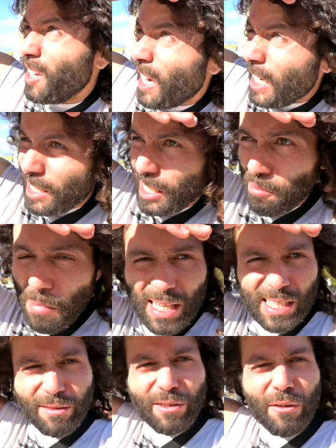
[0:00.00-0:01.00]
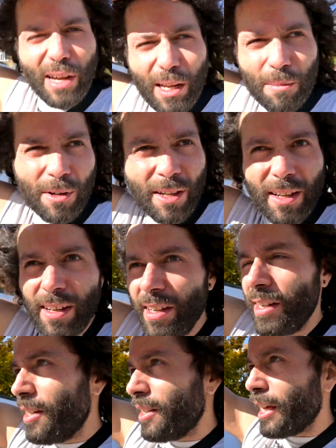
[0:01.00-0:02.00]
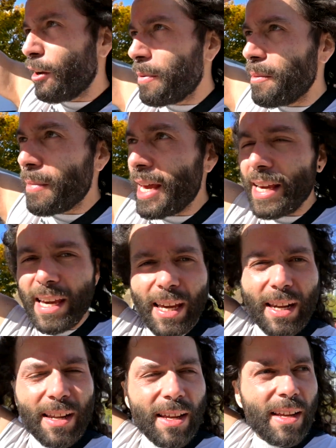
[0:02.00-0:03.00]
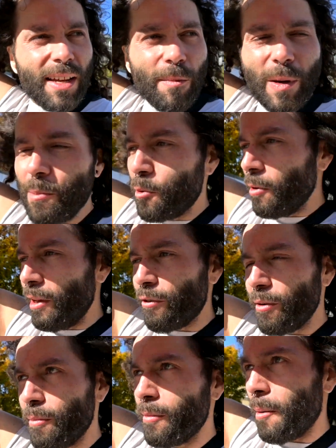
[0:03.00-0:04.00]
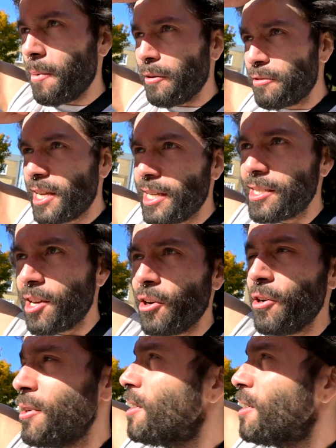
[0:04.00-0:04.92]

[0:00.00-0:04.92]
As this massive development they've been making, people living above Tesco.